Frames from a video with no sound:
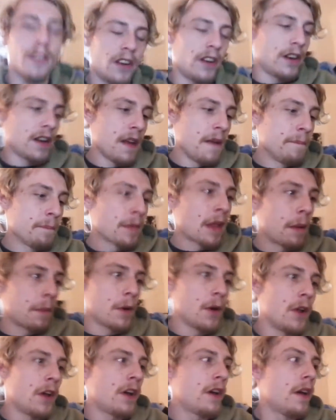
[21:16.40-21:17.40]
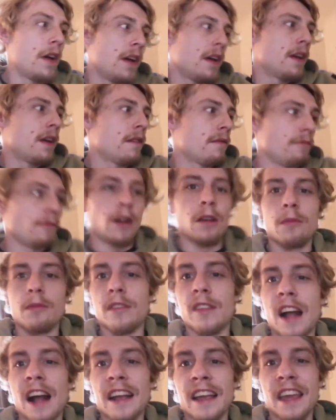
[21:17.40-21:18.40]
So I'm going
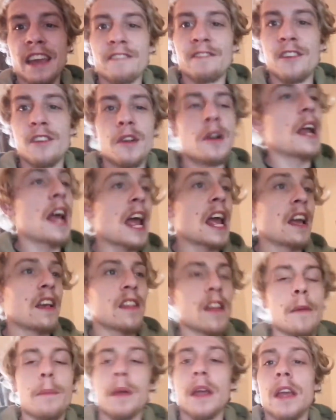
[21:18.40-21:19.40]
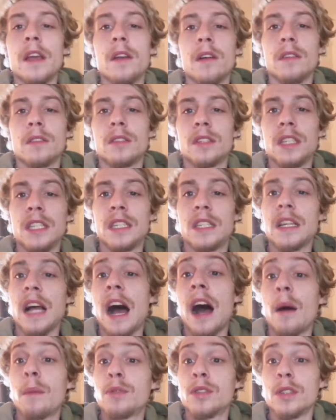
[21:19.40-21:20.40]
to start giving her an ASAP because
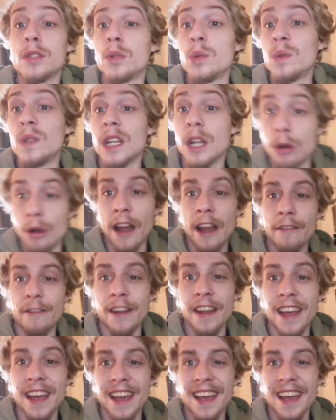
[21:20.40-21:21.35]
she's absolutely craving